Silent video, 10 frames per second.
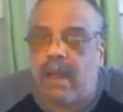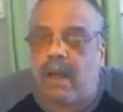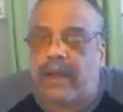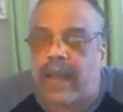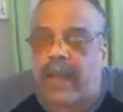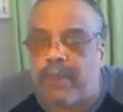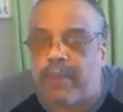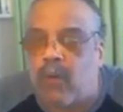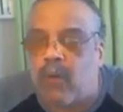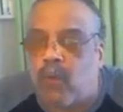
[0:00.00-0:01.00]
Okay,
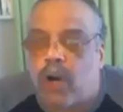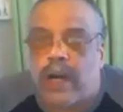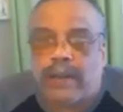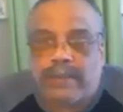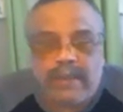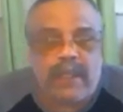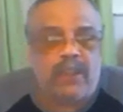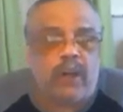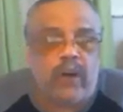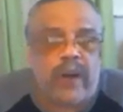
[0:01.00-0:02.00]
Part 1
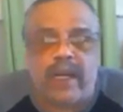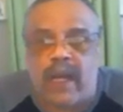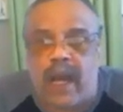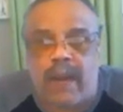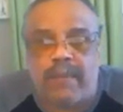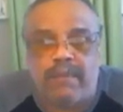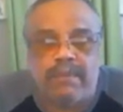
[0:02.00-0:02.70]
is your income.